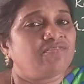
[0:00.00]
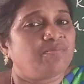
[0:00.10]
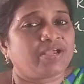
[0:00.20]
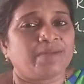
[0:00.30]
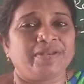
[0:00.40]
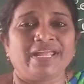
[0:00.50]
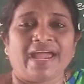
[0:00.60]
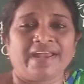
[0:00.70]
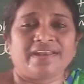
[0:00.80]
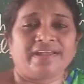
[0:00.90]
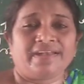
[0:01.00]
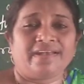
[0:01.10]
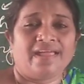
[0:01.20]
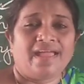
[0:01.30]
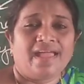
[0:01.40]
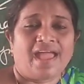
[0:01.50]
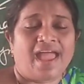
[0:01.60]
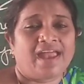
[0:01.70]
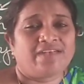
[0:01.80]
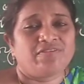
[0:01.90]
we become dehydrated
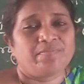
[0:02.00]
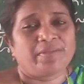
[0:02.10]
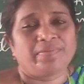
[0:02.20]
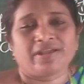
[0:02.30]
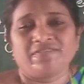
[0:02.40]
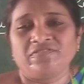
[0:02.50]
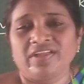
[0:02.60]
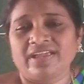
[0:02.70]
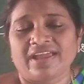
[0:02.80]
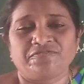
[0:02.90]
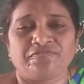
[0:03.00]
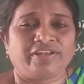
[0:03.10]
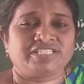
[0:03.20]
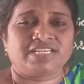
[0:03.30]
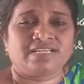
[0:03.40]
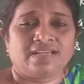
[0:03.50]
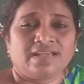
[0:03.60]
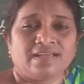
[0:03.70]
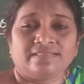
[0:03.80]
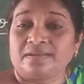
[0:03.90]
and we may become weak and fatigued.
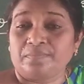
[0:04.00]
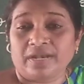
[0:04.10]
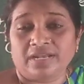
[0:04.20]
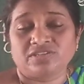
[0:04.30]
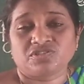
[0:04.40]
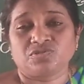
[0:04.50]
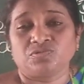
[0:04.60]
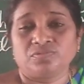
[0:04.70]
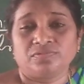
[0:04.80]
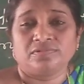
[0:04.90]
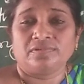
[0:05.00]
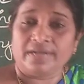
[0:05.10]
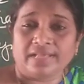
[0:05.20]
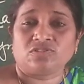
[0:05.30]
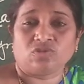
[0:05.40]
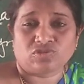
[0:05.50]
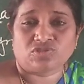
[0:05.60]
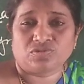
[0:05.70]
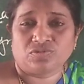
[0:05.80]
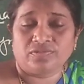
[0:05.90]
That may lead to death
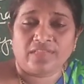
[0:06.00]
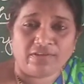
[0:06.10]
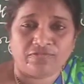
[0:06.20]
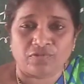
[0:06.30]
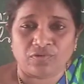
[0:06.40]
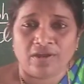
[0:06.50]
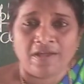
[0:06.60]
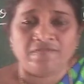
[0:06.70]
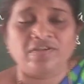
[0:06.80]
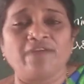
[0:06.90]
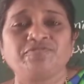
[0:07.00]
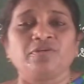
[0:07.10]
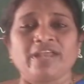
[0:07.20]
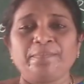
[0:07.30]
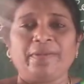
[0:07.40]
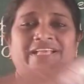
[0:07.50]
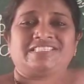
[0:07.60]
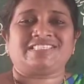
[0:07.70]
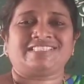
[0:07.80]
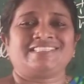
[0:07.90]
also. Therefore, we have to
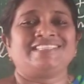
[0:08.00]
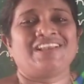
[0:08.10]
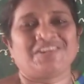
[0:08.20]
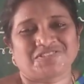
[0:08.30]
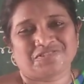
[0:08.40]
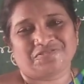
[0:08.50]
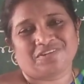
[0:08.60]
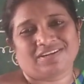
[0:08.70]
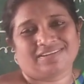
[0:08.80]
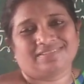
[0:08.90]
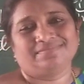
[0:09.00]
replace the loss of water.